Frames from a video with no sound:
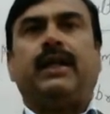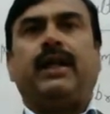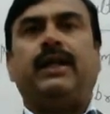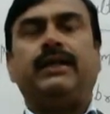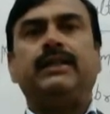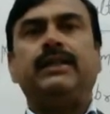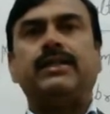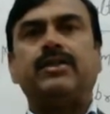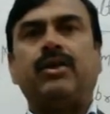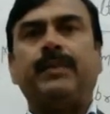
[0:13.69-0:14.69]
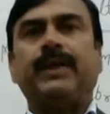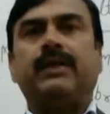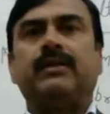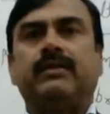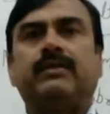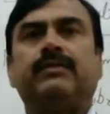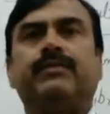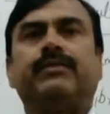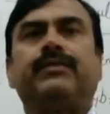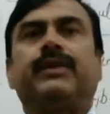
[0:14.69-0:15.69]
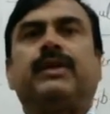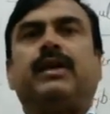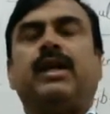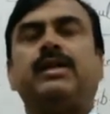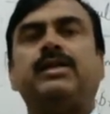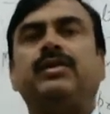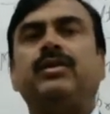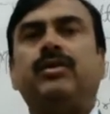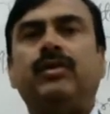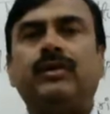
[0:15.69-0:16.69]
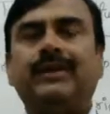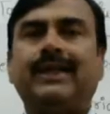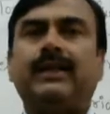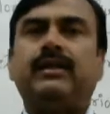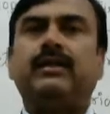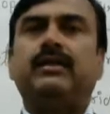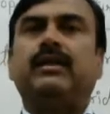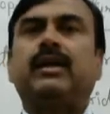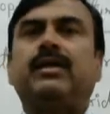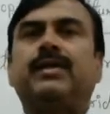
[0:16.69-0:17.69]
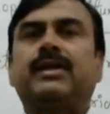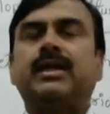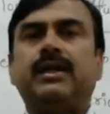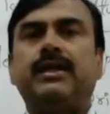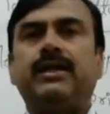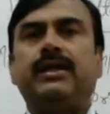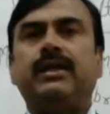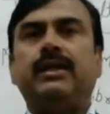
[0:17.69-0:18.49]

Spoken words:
And in this topic, as you know that our country